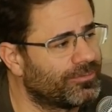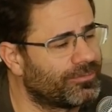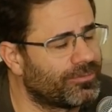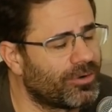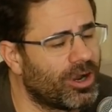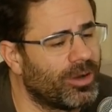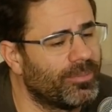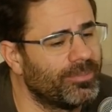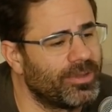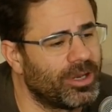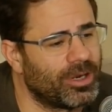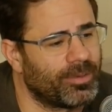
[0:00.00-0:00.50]

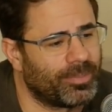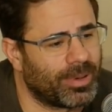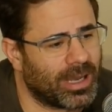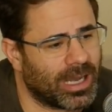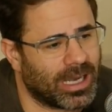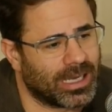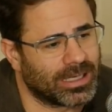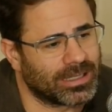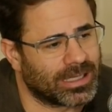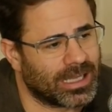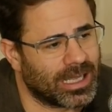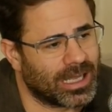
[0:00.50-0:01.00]
from their
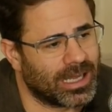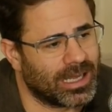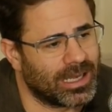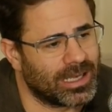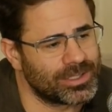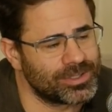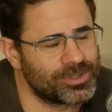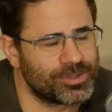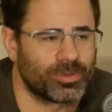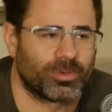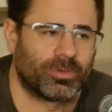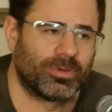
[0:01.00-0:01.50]

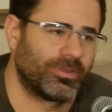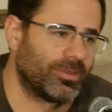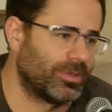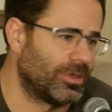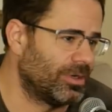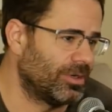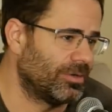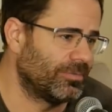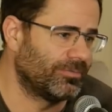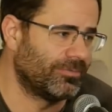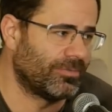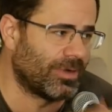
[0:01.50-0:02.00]
podcast or
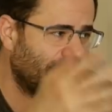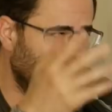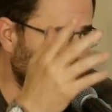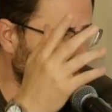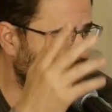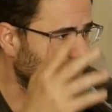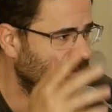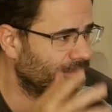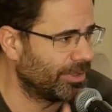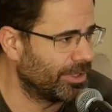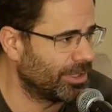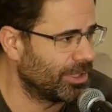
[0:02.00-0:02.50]
their
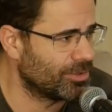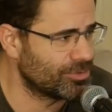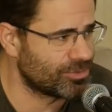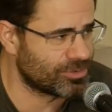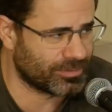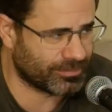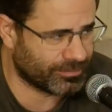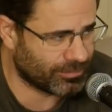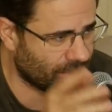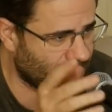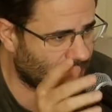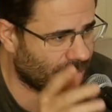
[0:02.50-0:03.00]
viral videos
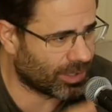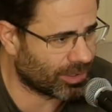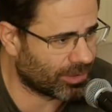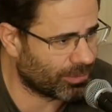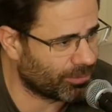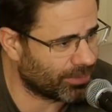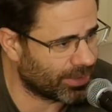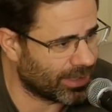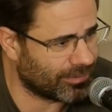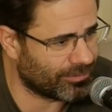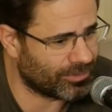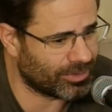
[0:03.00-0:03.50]
or vlog or
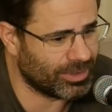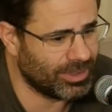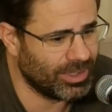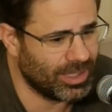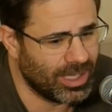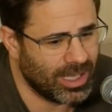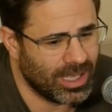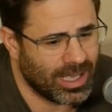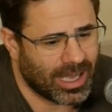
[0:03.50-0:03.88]
whatever.